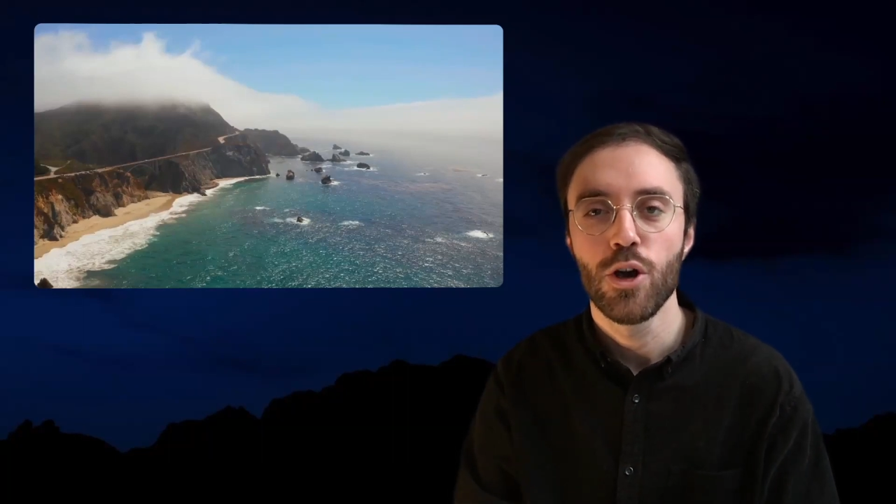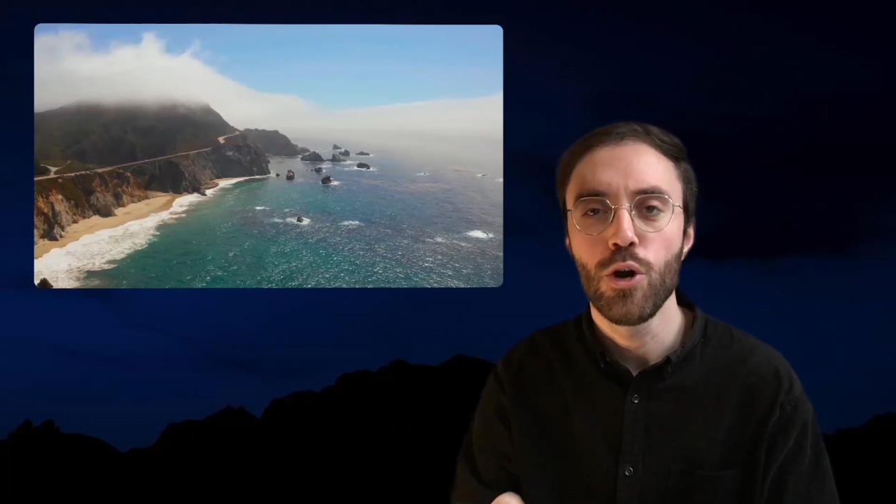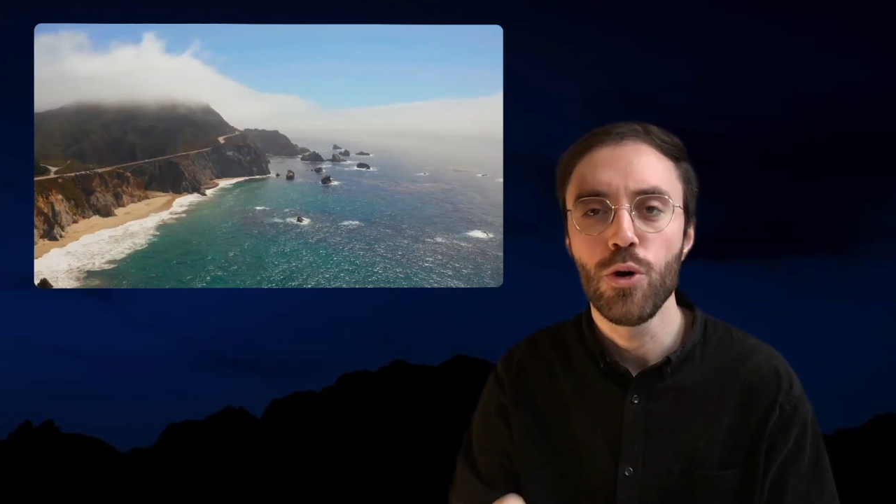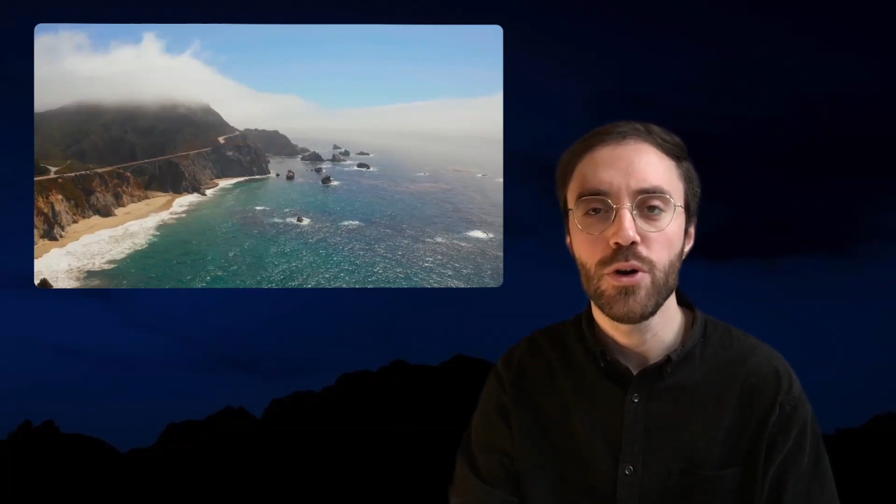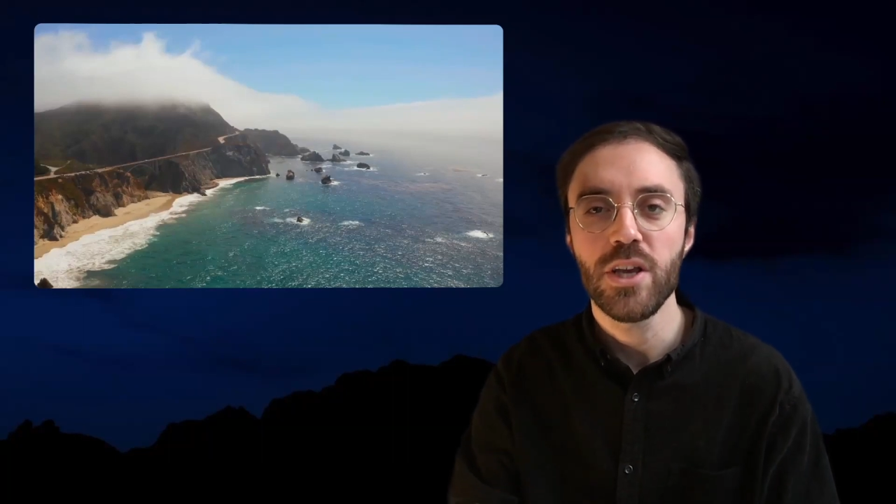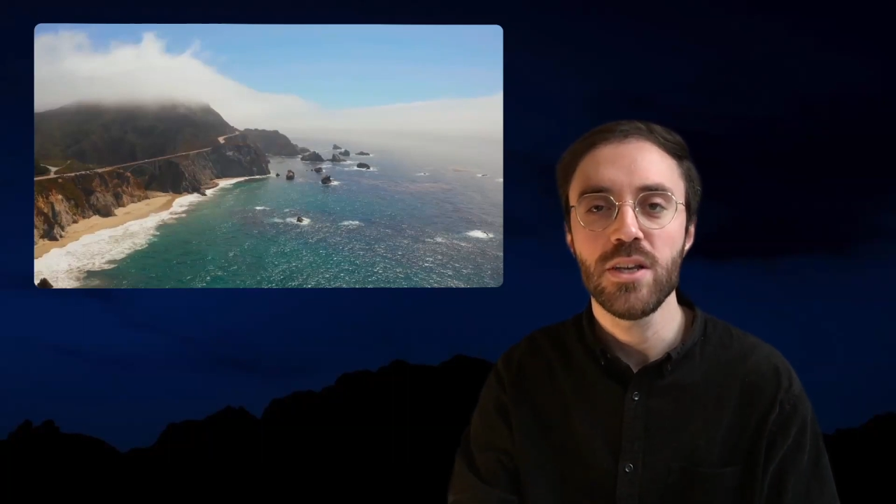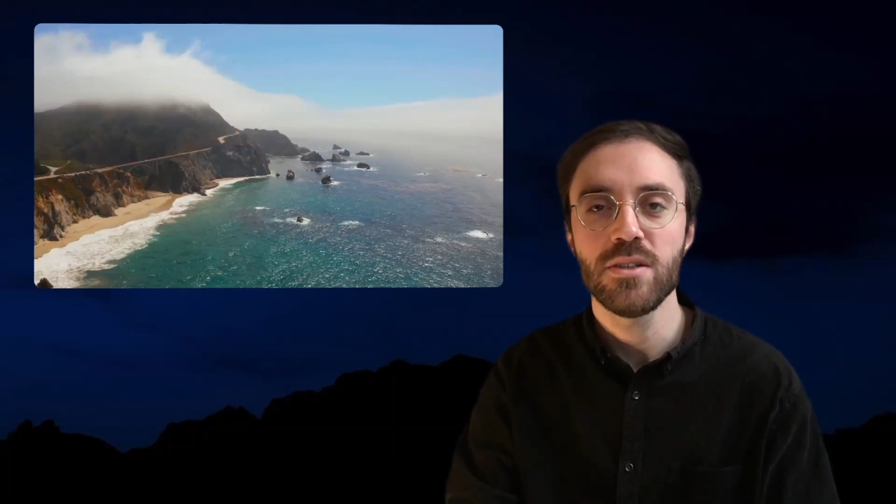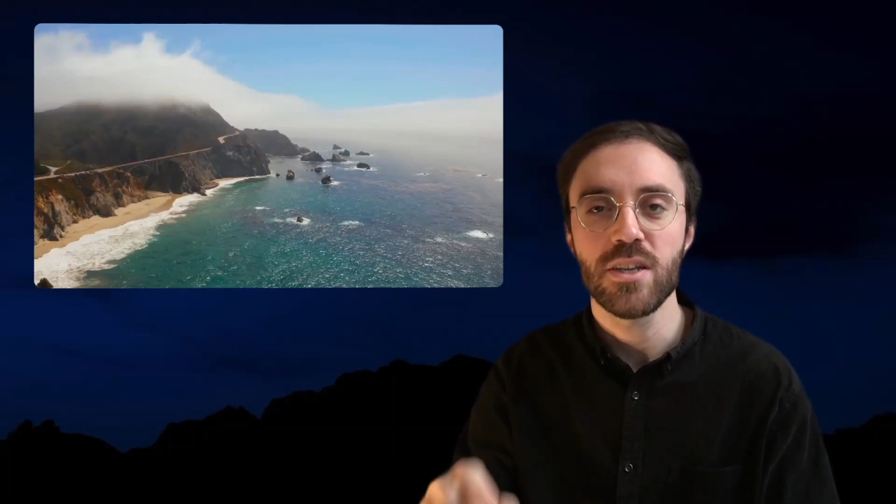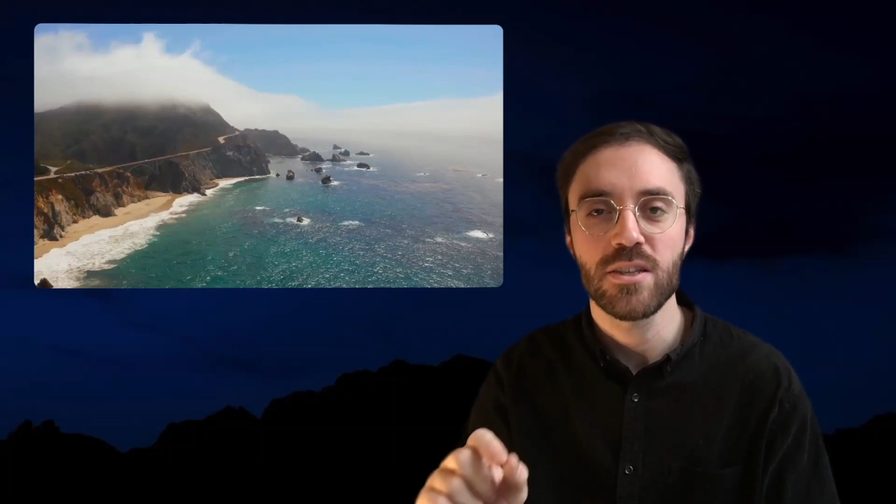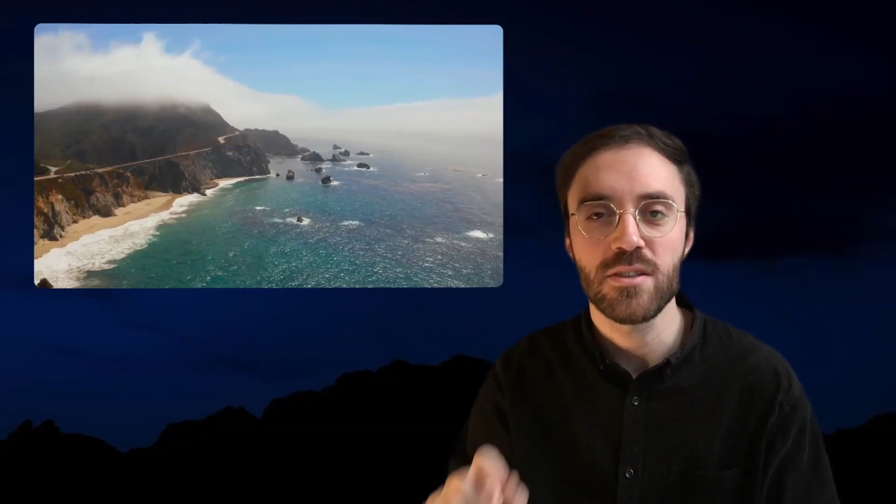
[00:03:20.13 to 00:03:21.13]
Who
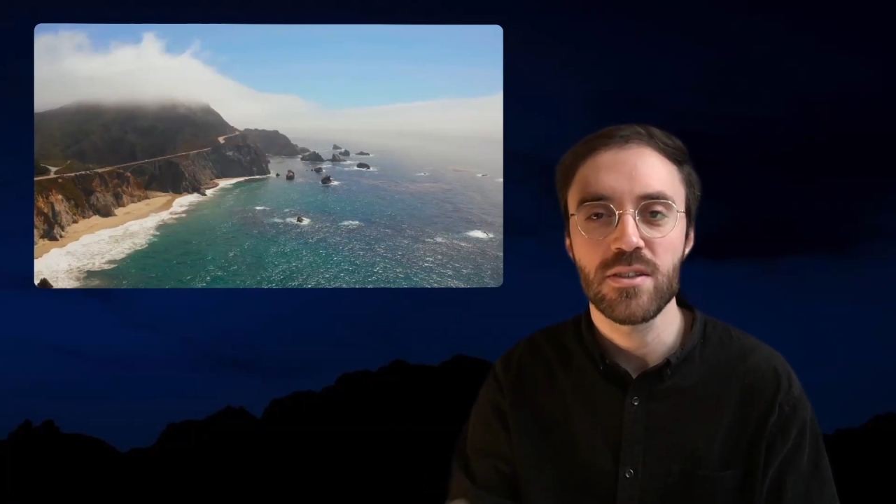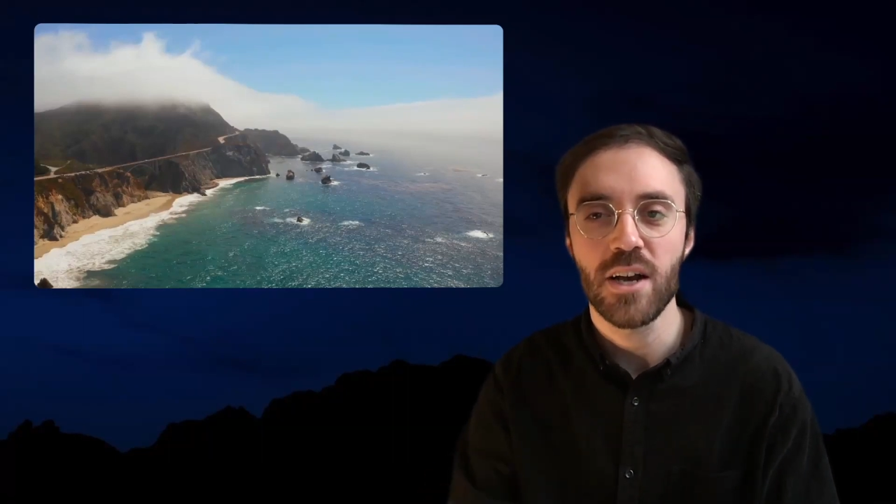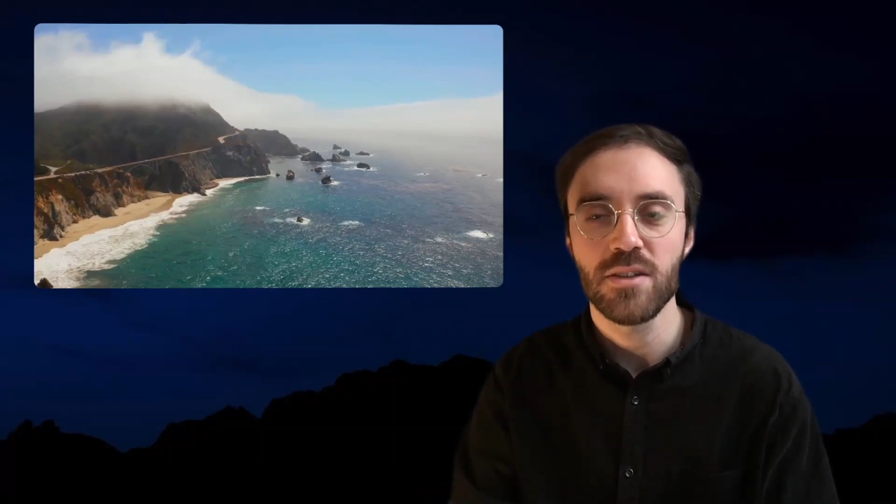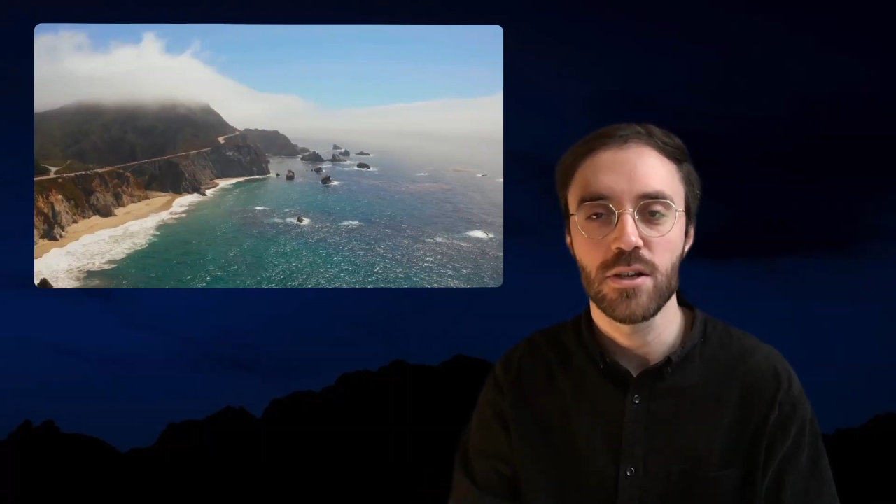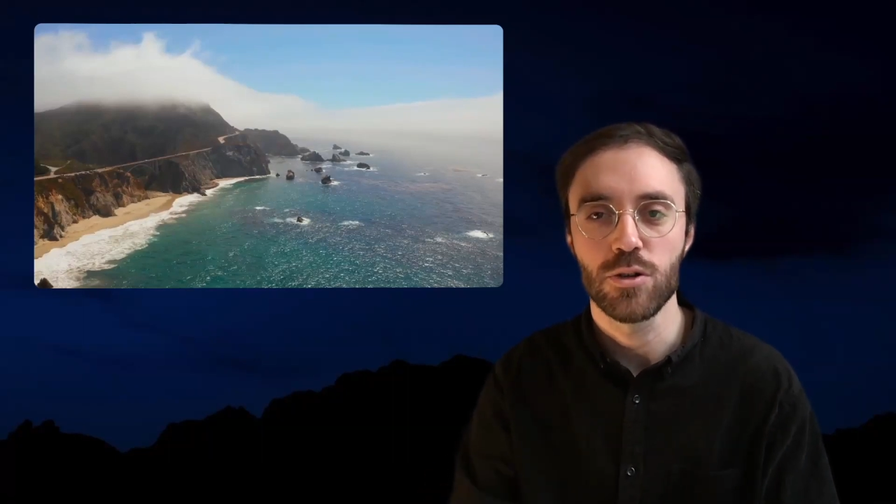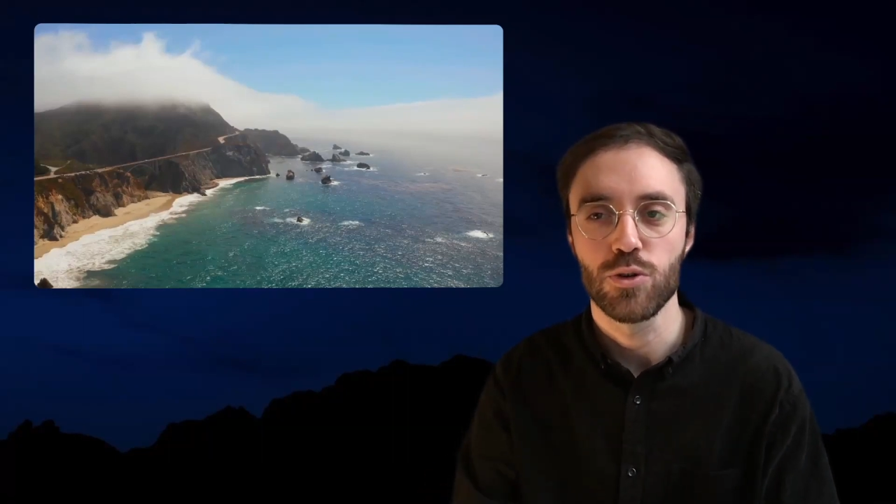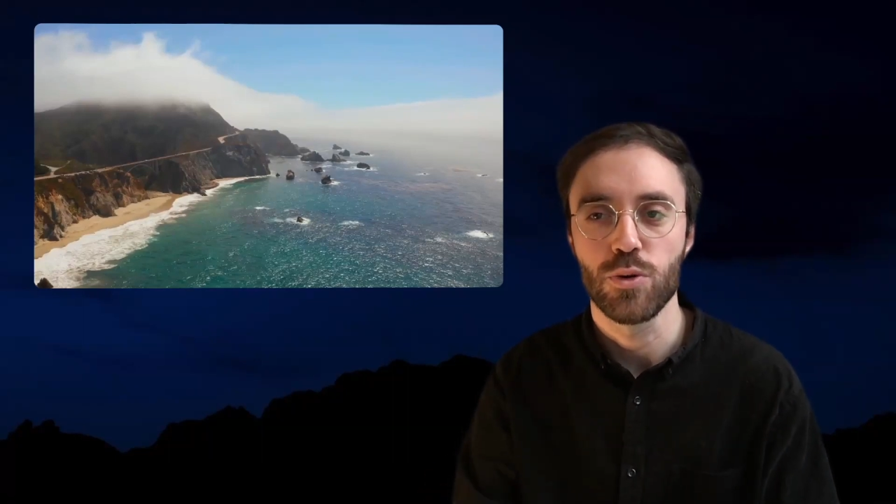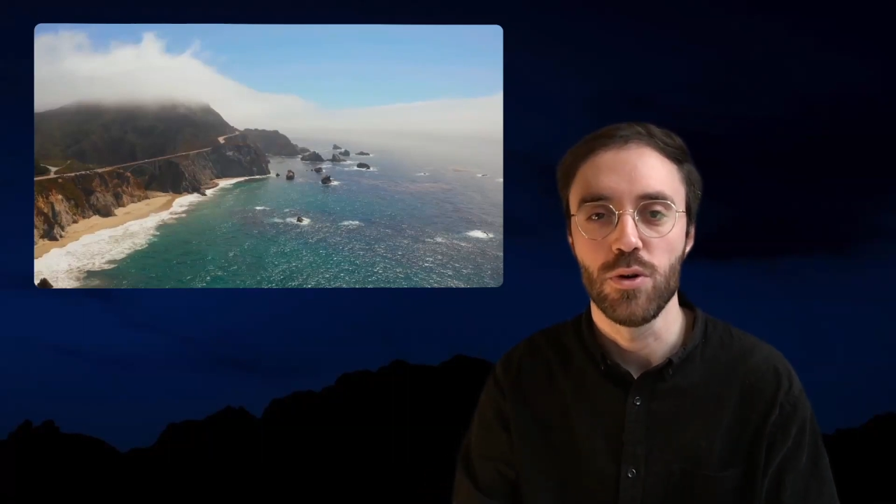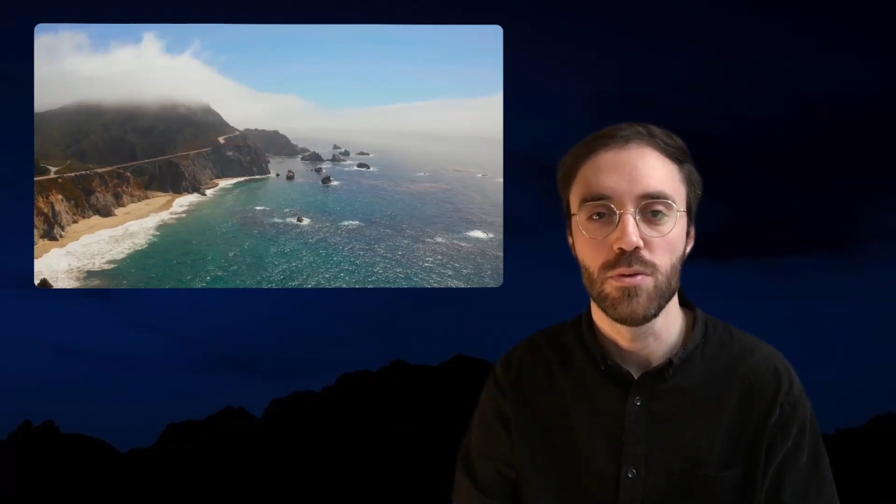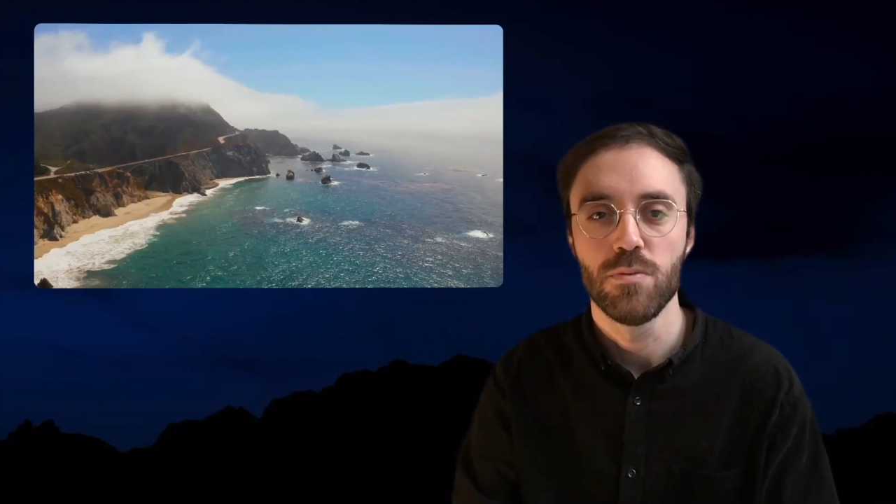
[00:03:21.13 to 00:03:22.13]
is exercising control?